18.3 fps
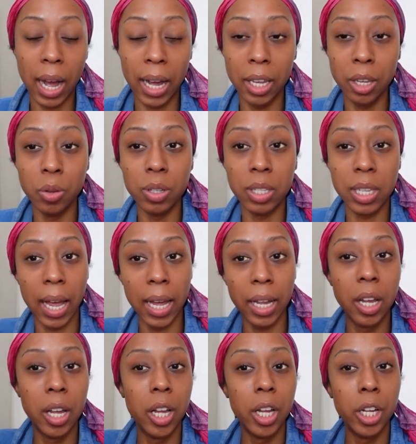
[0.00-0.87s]
I use
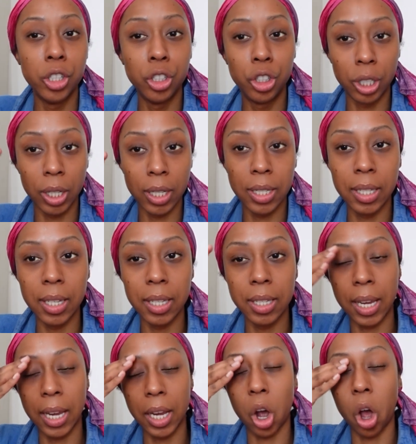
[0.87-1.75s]
that just to
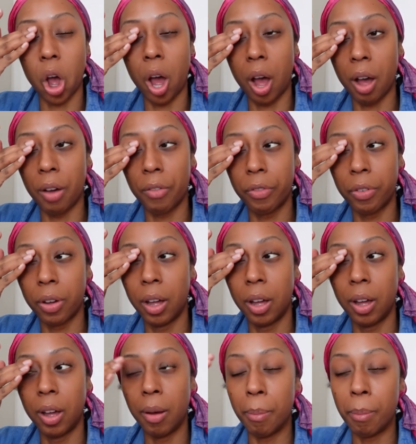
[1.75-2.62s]
take off
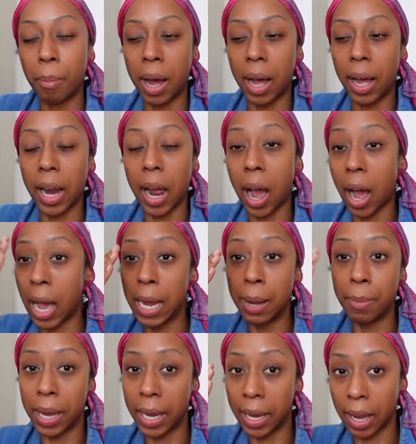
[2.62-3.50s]
my
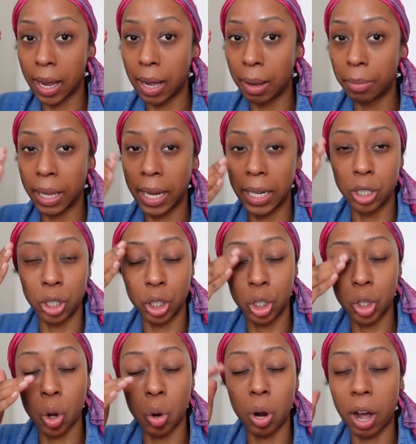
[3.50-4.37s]
eye makeup, like to
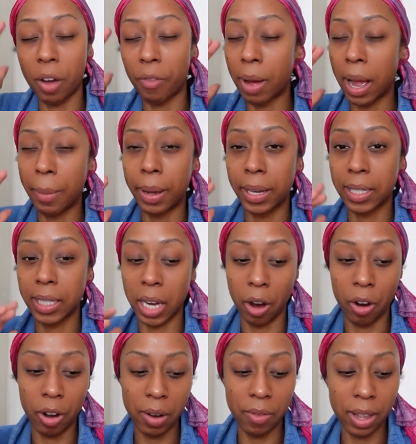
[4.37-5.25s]
soak off my
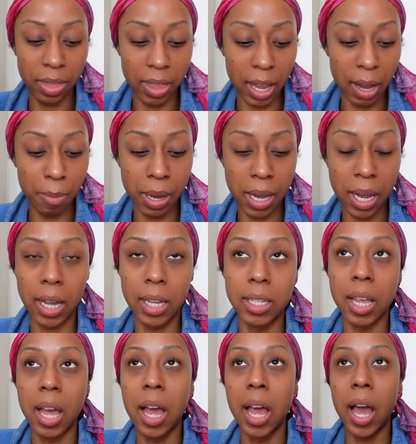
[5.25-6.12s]
mascara and everything,
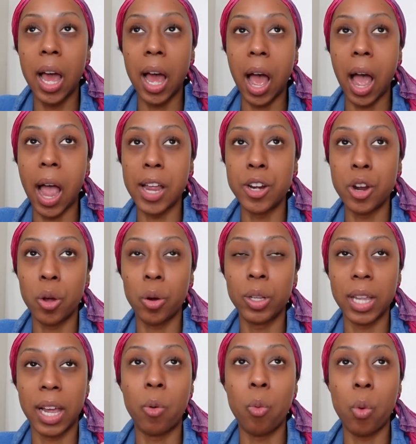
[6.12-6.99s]
because I know
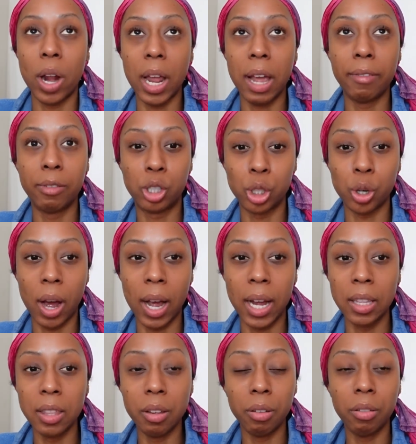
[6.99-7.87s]
that like when I've
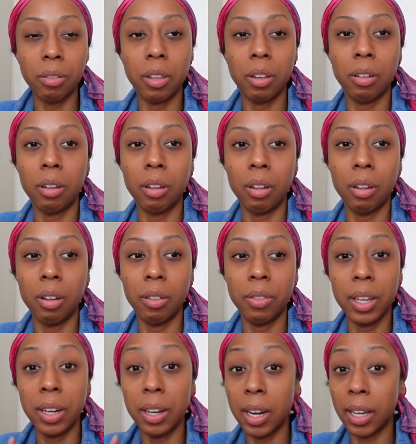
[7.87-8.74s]
tried the the
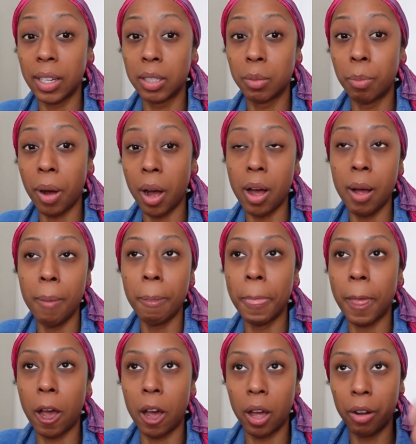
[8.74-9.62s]
the N Y X balm
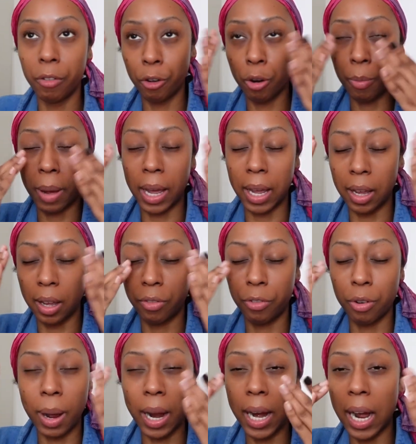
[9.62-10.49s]
on for my
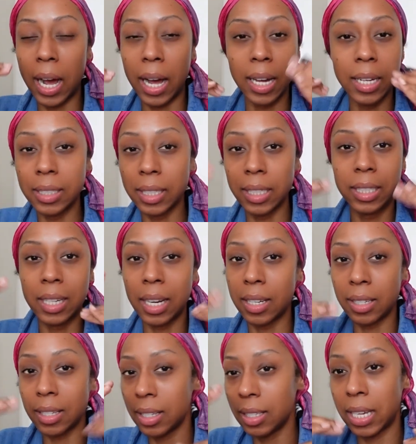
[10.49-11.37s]
for my eyes, it
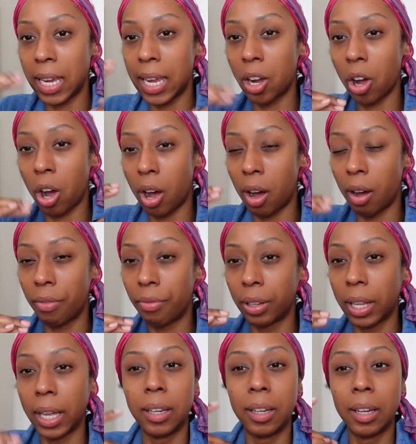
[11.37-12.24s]
doesn't take
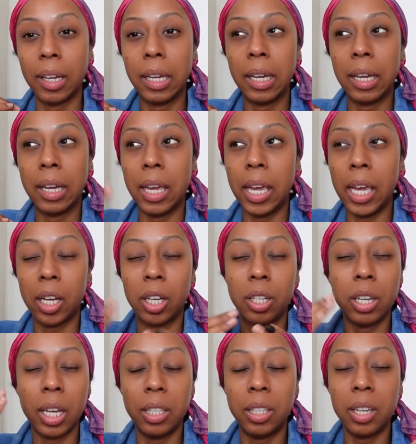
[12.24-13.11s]
off, like it,
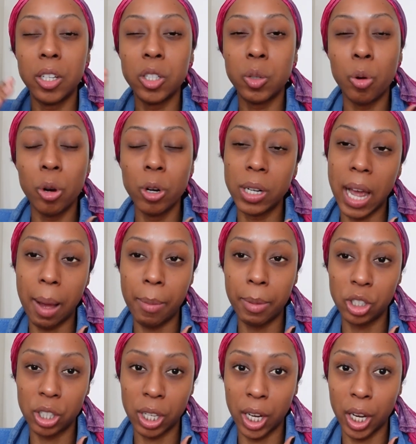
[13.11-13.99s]
it does more
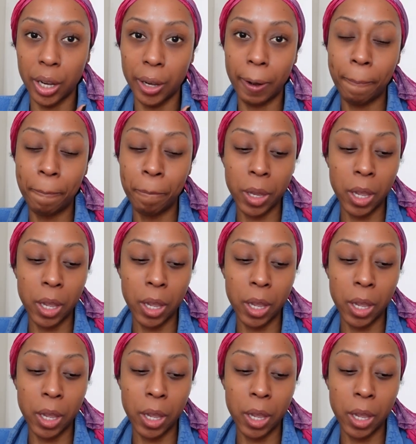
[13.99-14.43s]
damage than good.